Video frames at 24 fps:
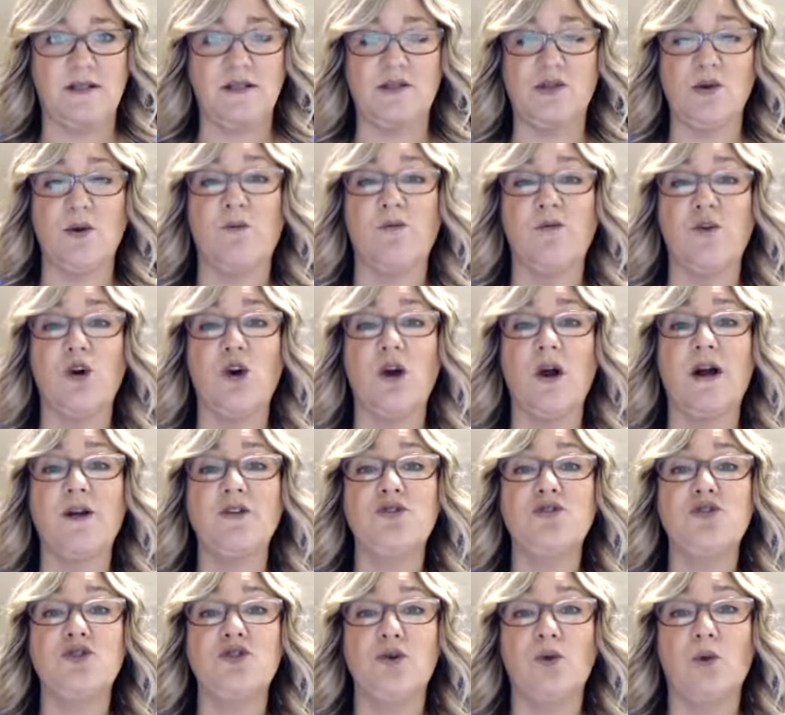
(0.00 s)
So if you're
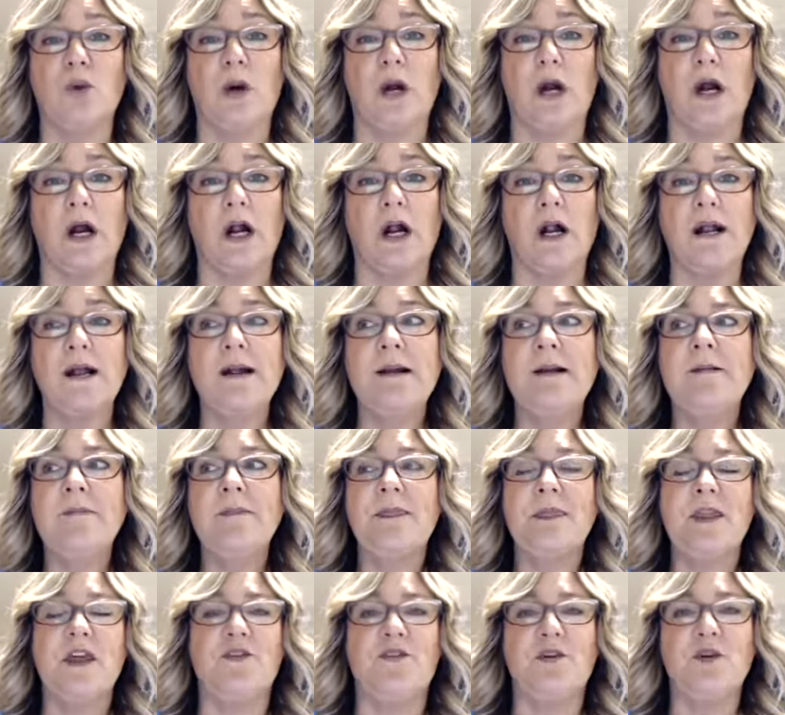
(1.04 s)
unsure,
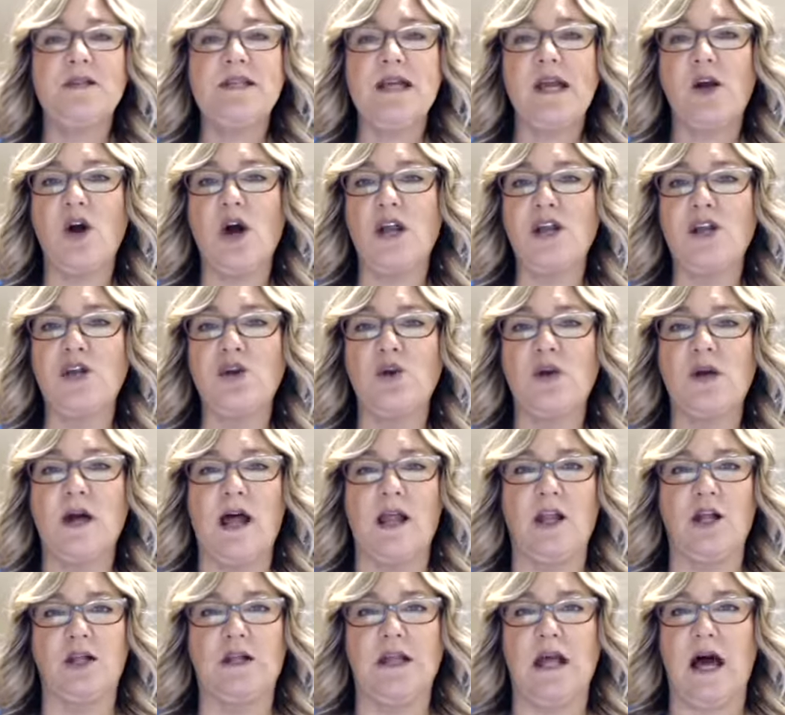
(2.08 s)
if you take on a new
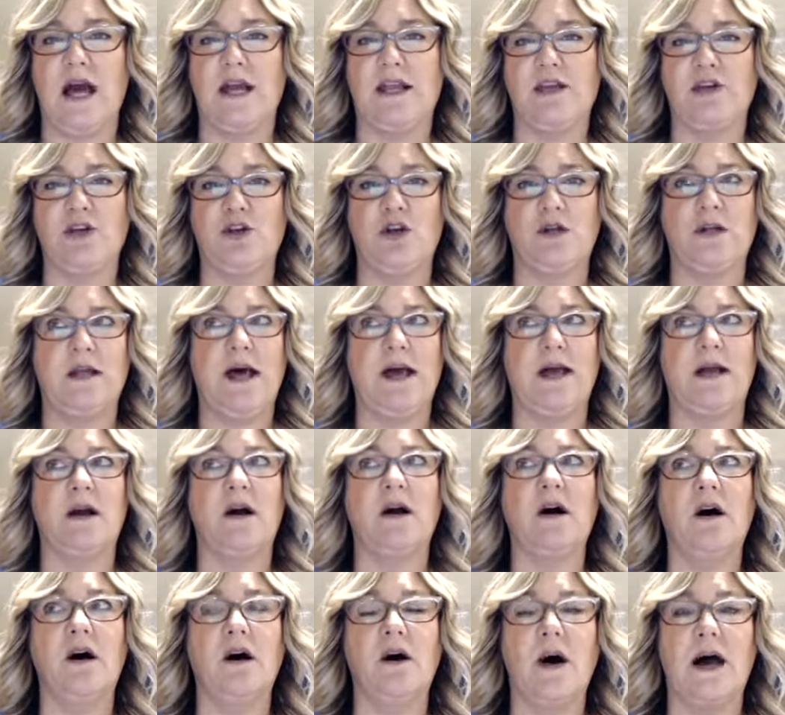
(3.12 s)
color line and you're like,
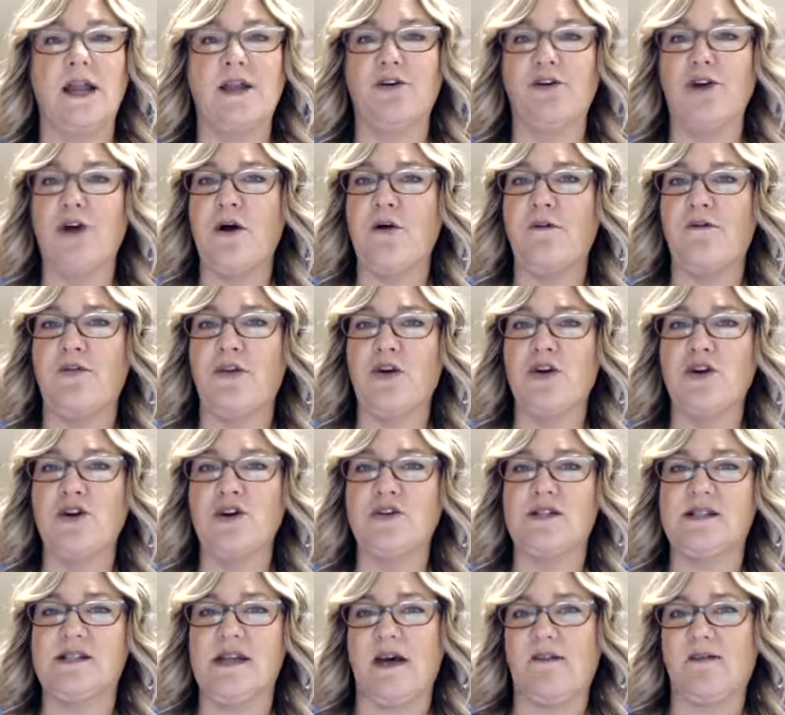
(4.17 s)
oh, I don't know if their
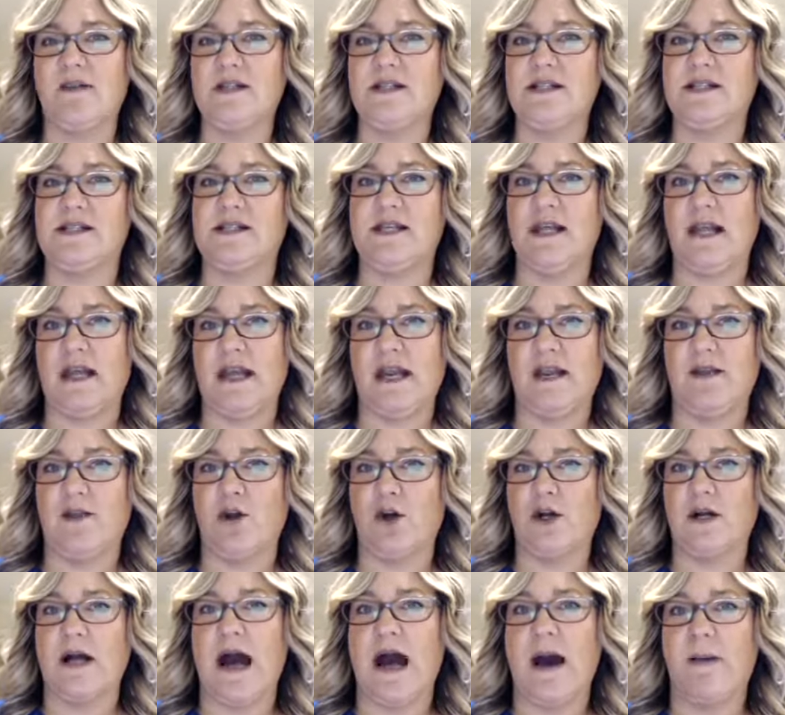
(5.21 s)
7C, their
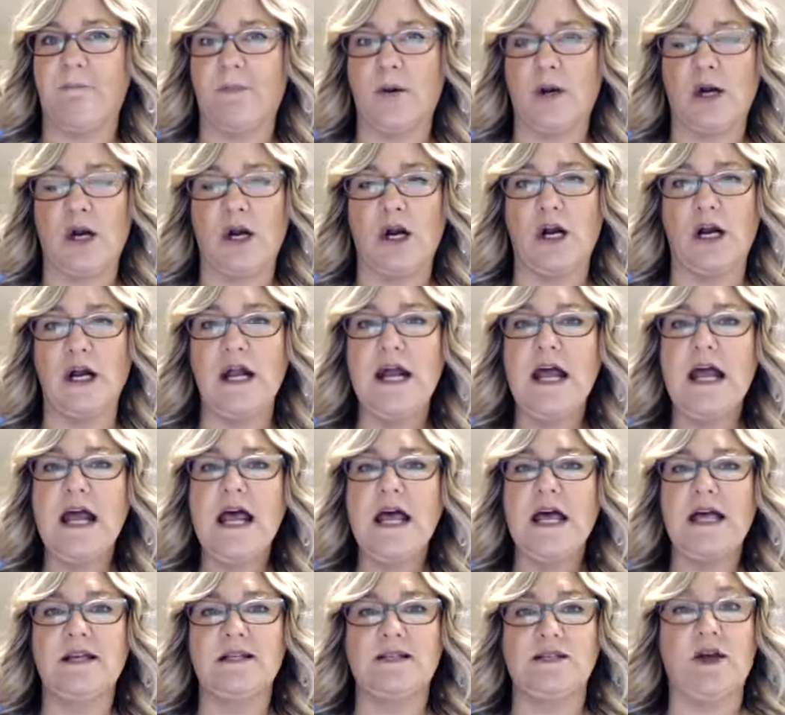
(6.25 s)
copper
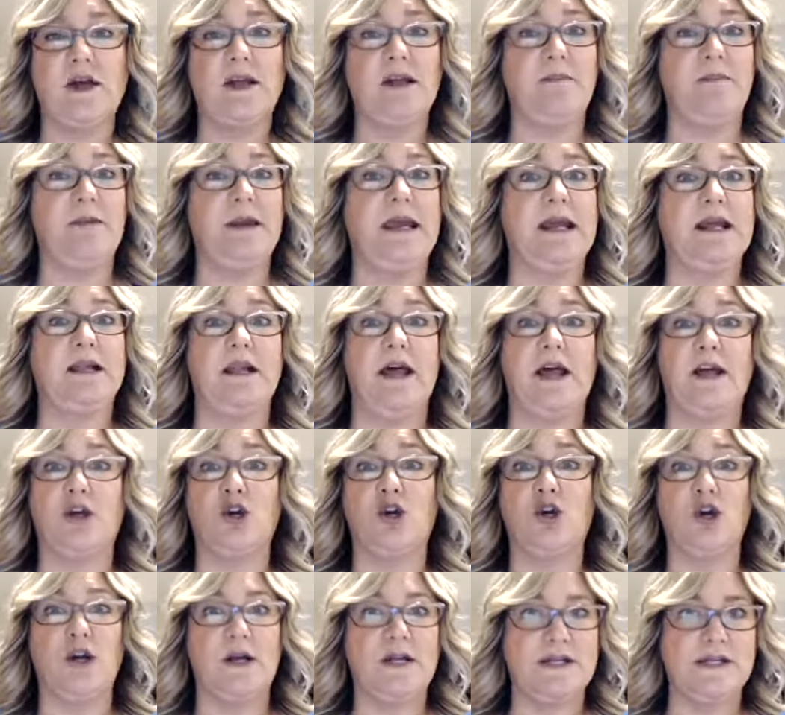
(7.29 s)
is going to be like
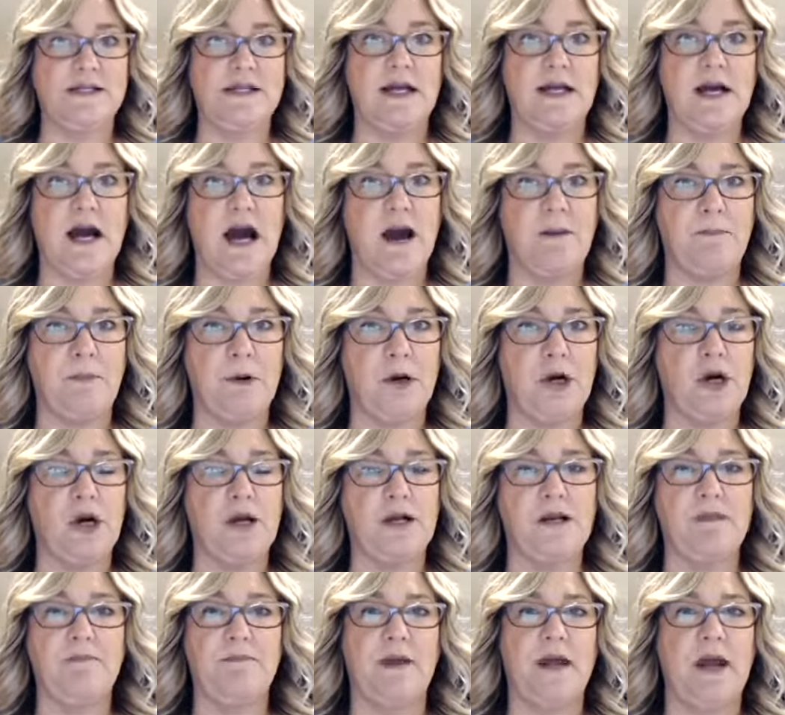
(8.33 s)
crazy copper
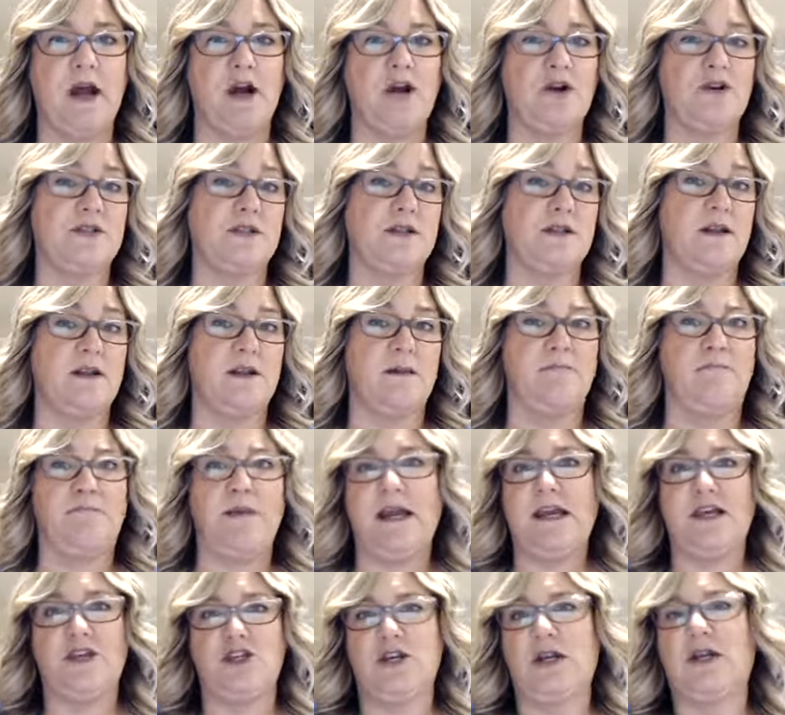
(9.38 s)
compared to the
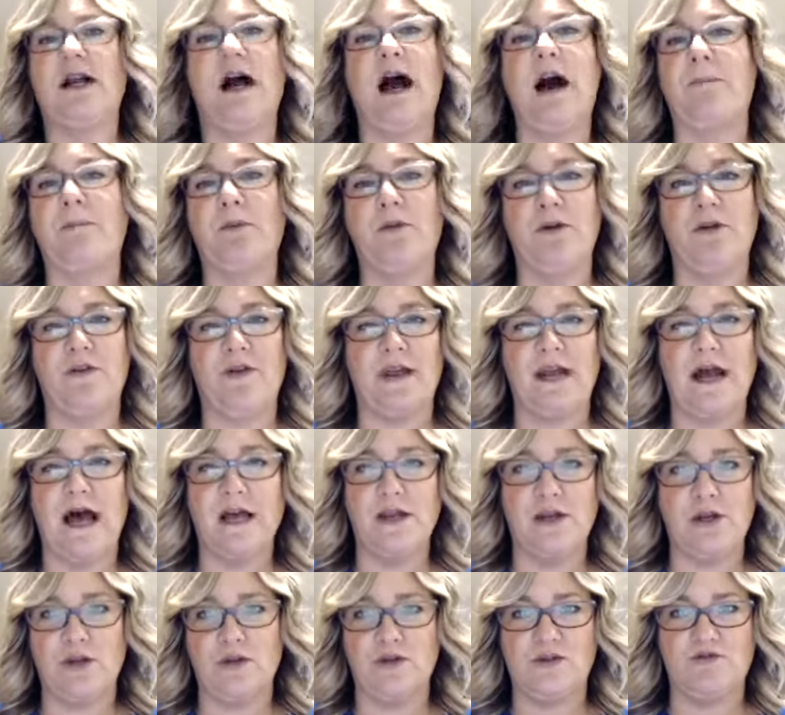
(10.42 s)
beigey copper that I
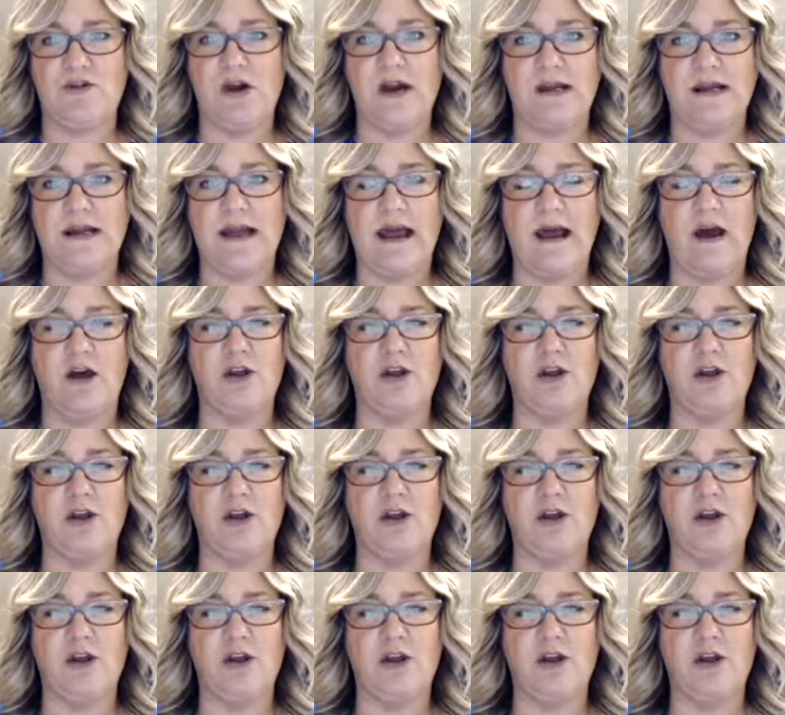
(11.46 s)
use right now.